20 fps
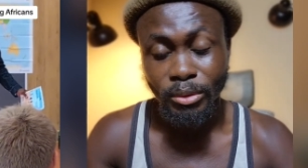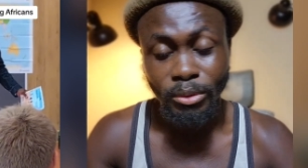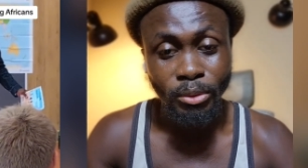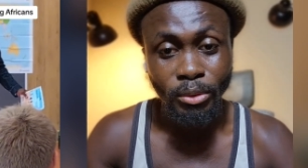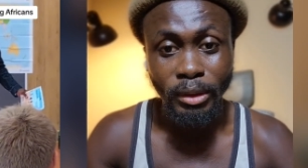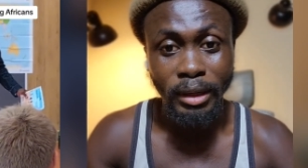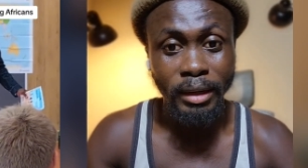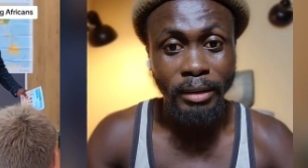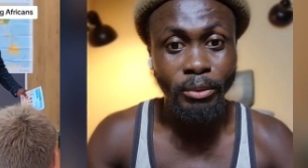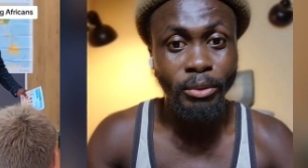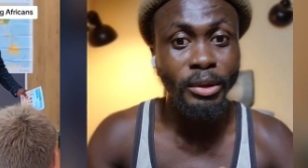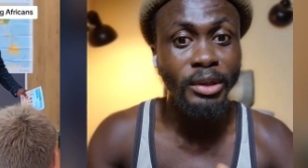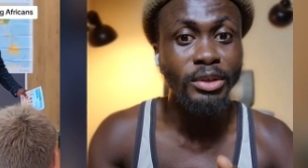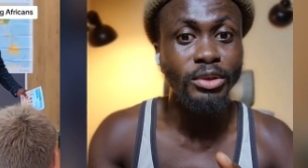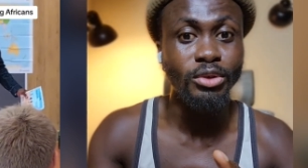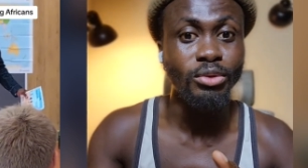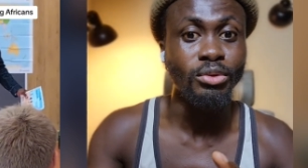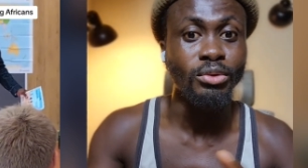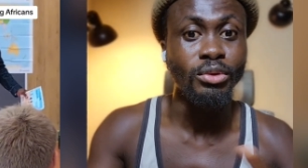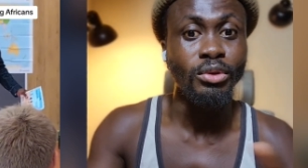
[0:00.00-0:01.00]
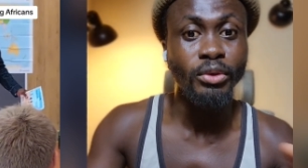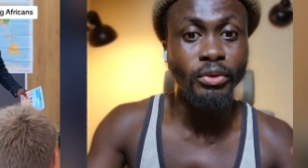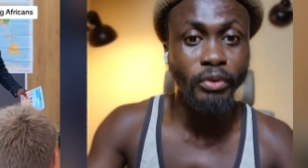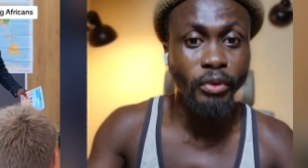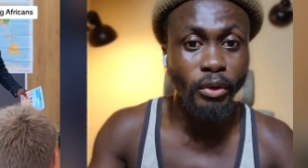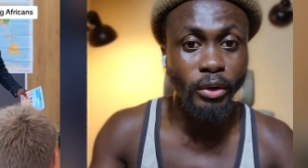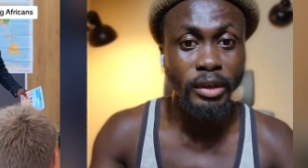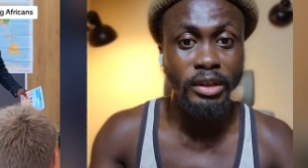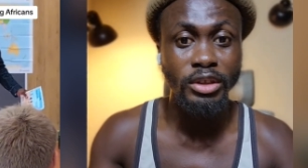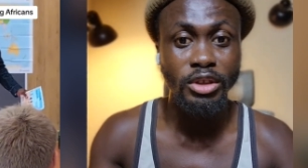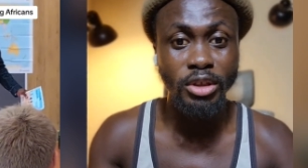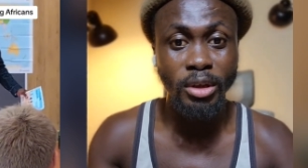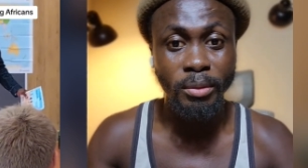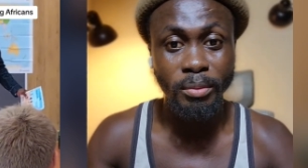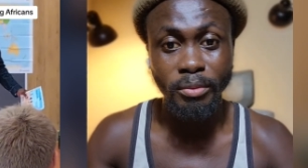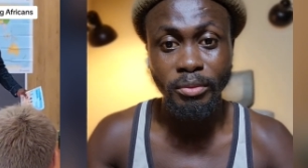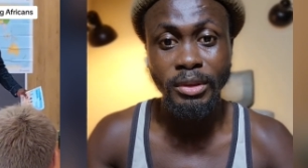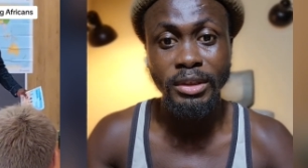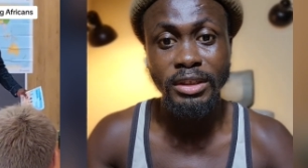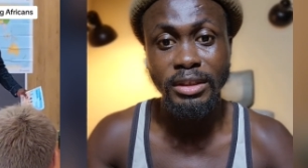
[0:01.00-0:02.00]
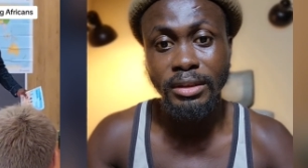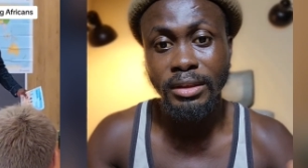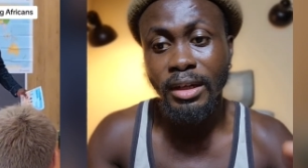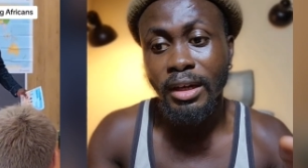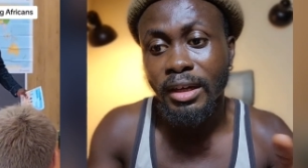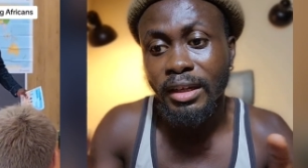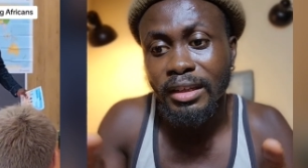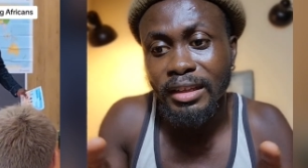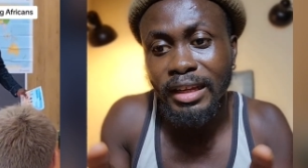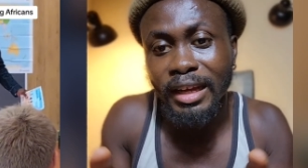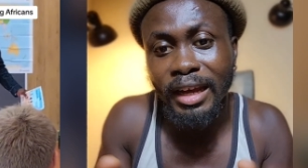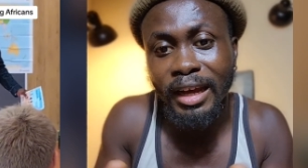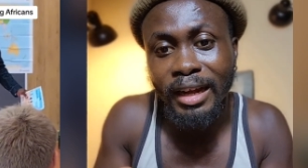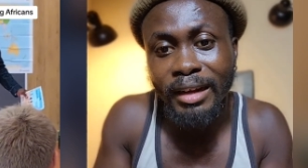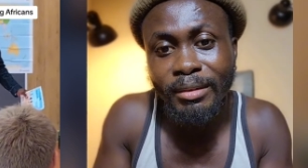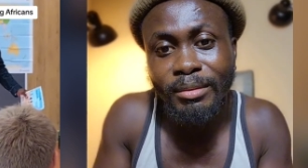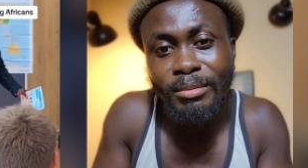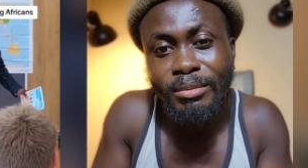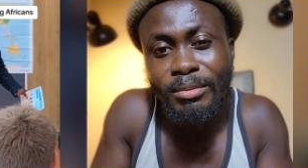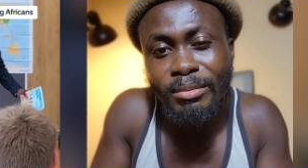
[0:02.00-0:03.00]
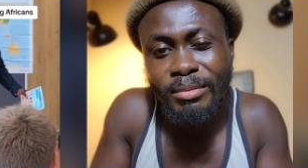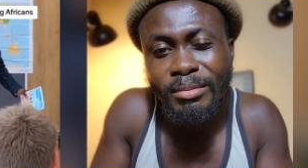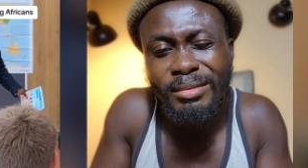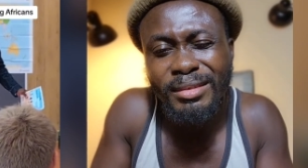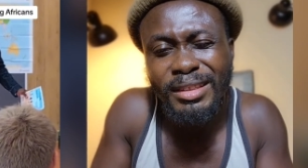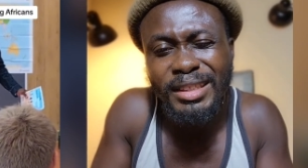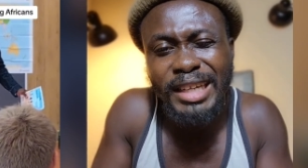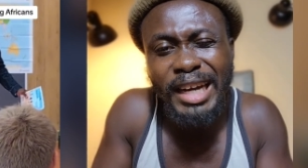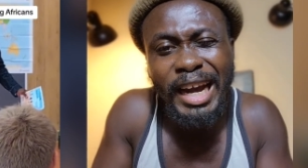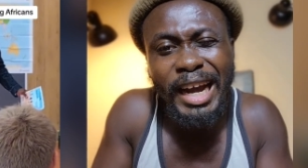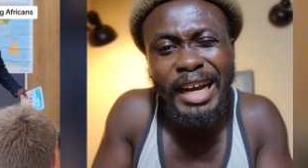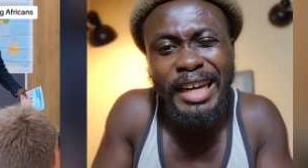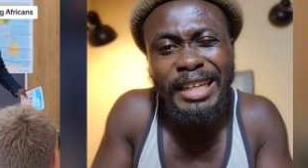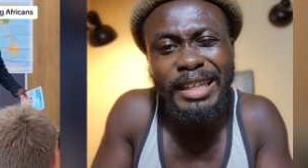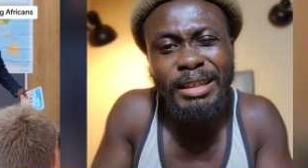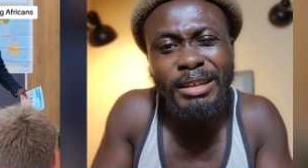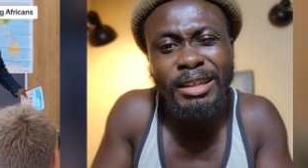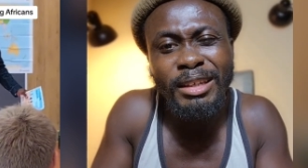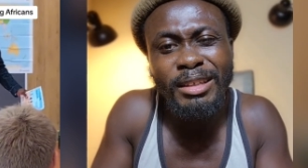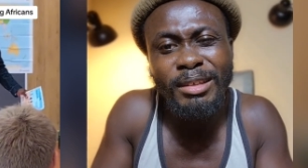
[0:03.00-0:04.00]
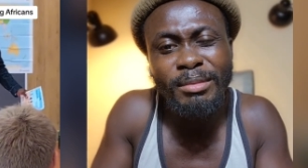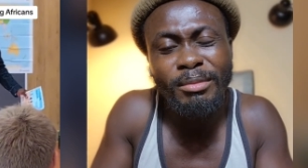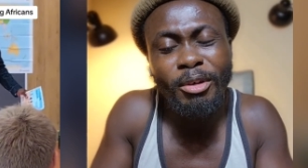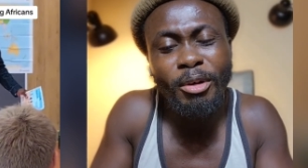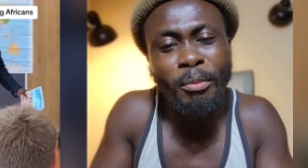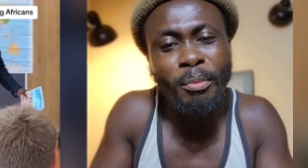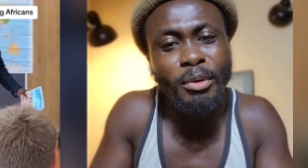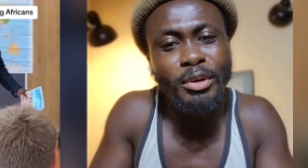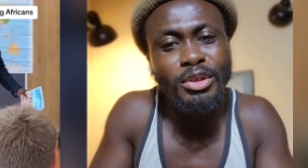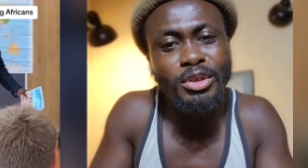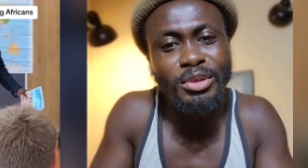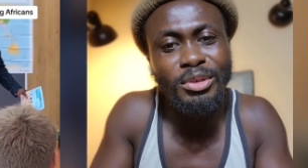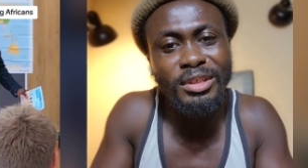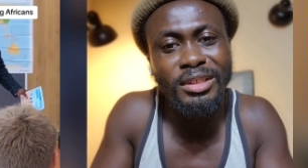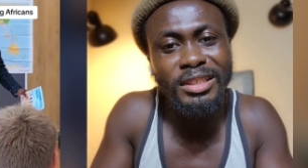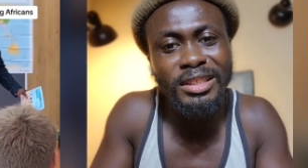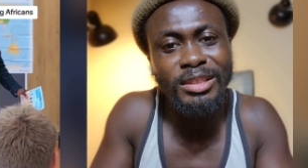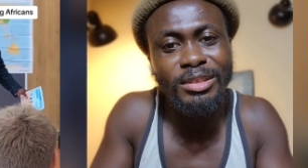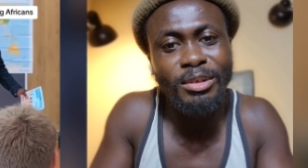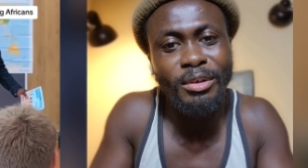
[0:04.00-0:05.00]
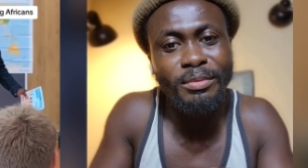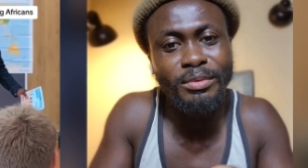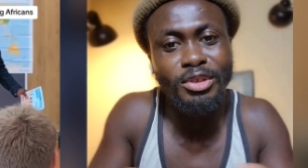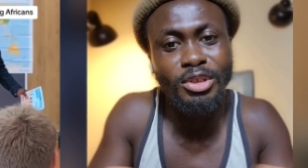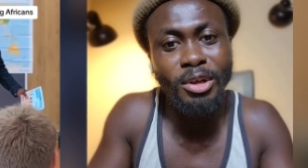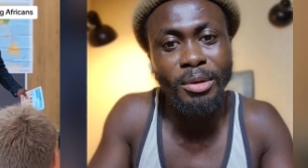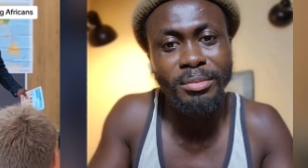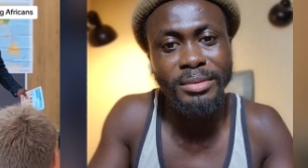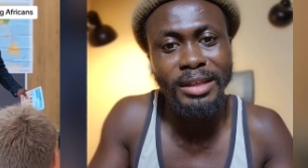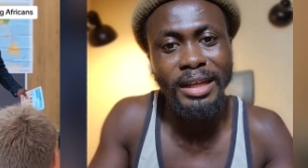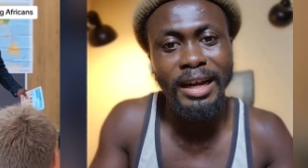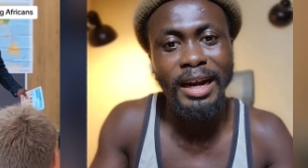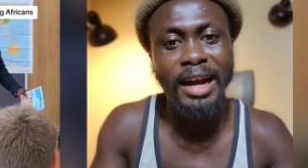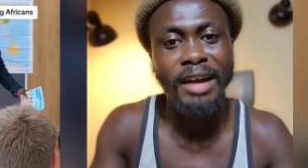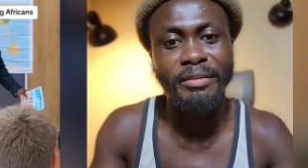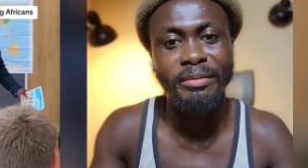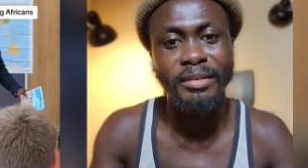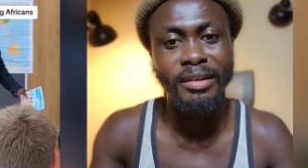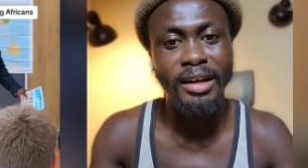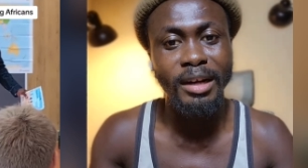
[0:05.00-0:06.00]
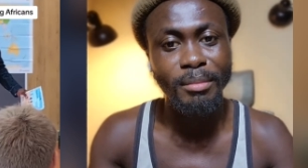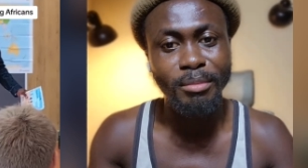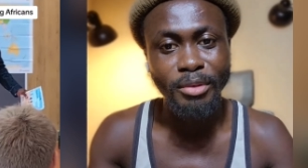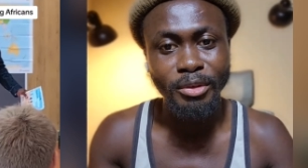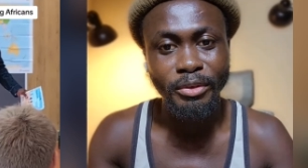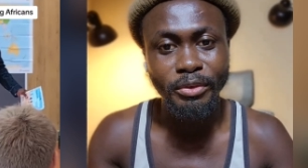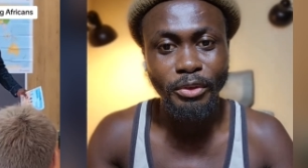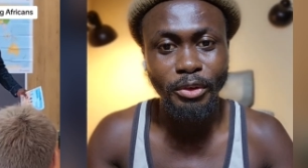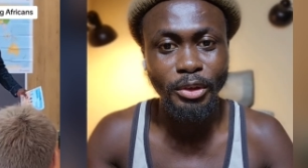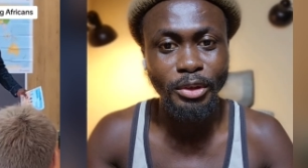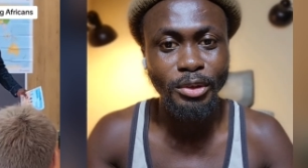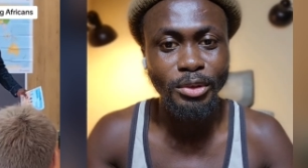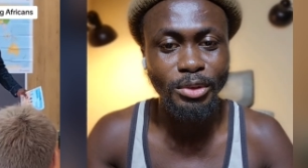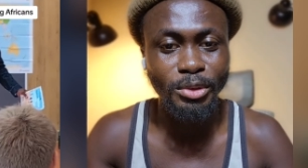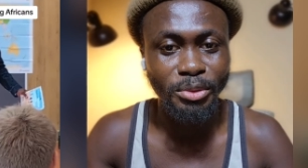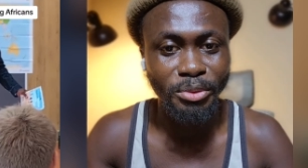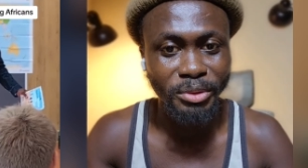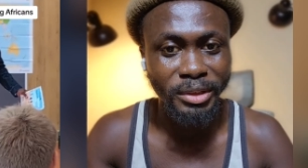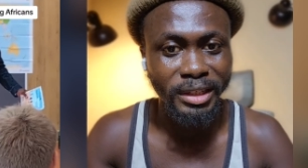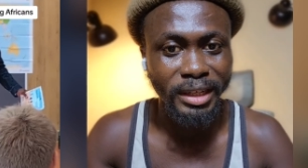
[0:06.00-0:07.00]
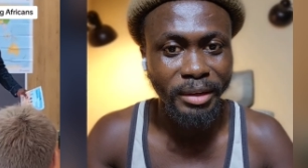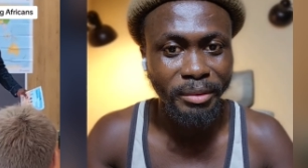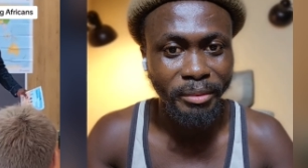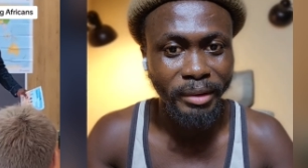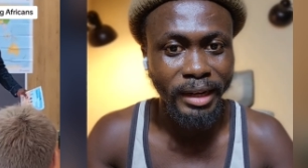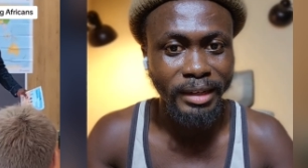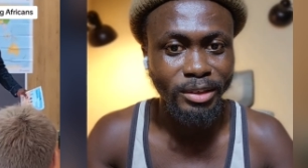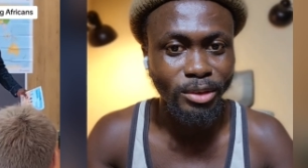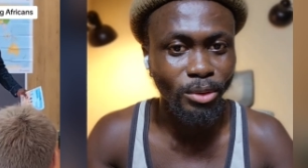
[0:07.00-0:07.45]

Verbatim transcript: you are going to look for a job, which there are tiny opportunity of jobs that are available for you to read and write.